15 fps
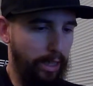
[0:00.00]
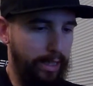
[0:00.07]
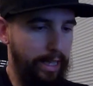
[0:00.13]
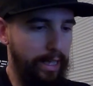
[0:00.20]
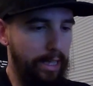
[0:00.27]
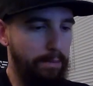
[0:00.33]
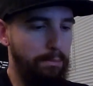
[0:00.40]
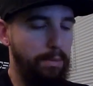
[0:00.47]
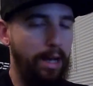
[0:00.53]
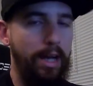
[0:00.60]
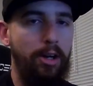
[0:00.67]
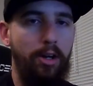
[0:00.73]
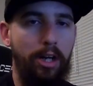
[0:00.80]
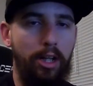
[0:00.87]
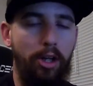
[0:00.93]
Getting
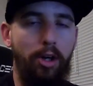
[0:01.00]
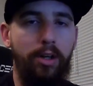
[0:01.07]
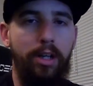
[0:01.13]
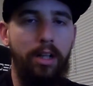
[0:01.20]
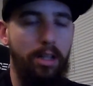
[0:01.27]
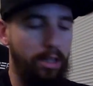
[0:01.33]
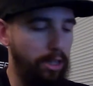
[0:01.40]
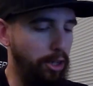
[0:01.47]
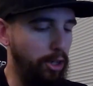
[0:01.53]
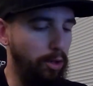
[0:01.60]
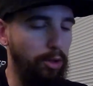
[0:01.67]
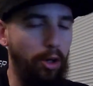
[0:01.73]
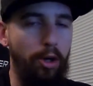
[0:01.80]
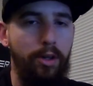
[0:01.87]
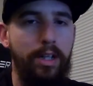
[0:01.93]
better at learn
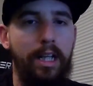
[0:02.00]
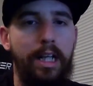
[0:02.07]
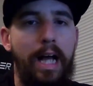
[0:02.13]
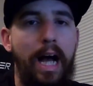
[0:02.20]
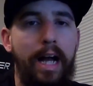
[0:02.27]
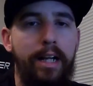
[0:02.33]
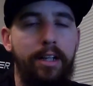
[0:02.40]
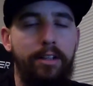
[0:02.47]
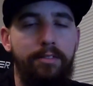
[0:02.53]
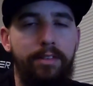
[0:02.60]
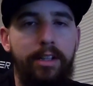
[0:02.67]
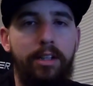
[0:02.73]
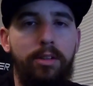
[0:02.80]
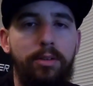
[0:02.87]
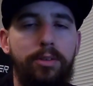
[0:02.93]
the line of the
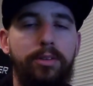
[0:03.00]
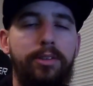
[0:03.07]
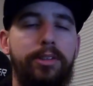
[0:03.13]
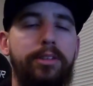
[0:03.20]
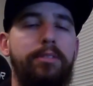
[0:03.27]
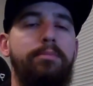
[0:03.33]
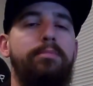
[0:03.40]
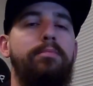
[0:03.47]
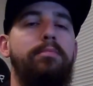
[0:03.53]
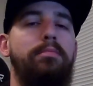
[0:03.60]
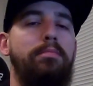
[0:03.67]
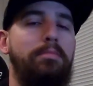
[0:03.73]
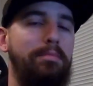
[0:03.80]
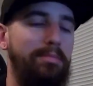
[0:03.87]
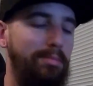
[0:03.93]
vehicles.
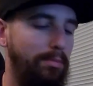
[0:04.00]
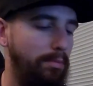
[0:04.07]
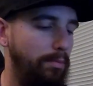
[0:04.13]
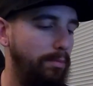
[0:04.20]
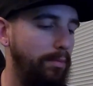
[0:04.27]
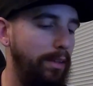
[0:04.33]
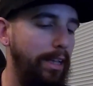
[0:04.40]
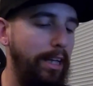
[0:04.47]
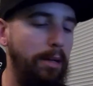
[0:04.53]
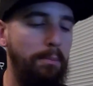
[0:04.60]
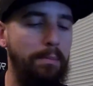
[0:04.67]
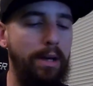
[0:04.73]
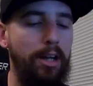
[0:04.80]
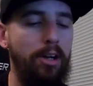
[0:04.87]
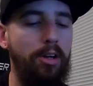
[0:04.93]

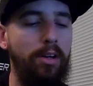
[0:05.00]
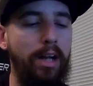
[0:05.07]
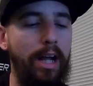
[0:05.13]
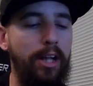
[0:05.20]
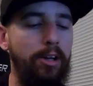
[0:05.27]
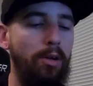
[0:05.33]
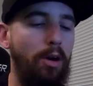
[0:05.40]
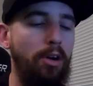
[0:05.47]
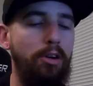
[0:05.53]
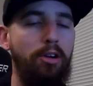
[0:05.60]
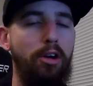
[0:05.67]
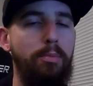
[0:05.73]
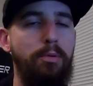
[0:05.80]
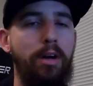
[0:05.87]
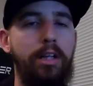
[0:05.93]
Getting better at your
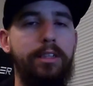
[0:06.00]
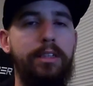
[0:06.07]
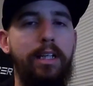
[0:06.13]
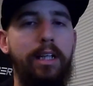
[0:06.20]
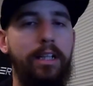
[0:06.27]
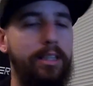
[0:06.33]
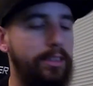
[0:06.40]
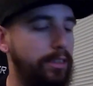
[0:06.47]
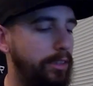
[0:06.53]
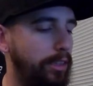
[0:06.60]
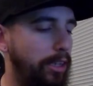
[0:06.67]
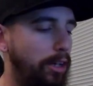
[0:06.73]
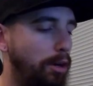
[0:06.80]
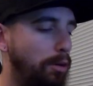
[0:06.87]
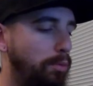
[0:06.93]
R&R process.
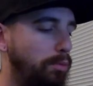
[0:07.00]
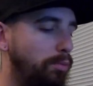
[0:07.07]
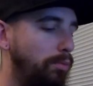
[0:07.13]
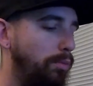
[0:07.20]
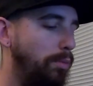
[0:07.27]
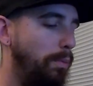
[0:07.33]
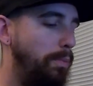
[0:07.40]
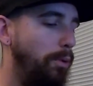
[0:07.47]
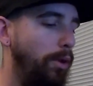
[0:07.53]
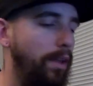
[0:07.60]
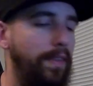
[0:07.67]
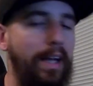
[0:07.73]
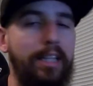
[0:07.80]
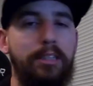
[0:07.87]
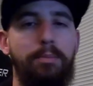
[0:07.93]

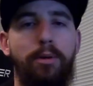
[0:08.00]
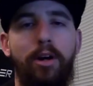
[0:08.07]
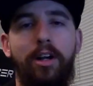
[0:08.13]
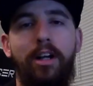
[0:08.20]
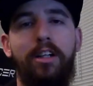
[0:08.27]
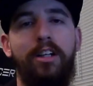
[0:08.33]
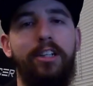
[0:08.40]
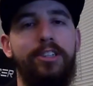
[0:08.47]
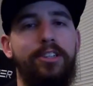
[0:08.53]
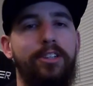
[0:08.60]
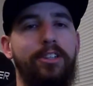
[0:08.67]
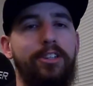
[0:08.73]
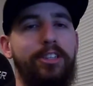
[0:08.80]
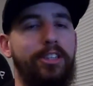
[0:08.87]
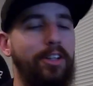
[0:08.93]
Pulling things apart in
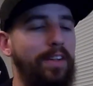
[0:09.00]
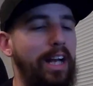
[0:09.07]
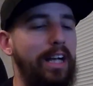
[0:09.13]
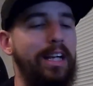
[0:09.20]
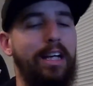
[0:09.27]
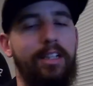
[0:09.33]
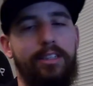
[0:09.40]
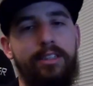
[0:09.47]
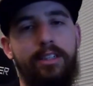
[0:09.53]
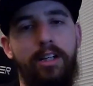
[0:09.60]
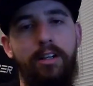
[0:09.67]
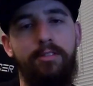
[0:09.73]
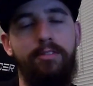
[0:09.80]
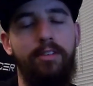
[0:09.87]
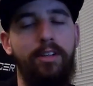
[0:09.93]
clusters. That kind of
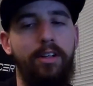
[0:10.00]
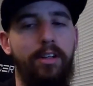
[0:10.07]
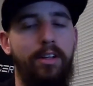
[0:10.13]
stuff.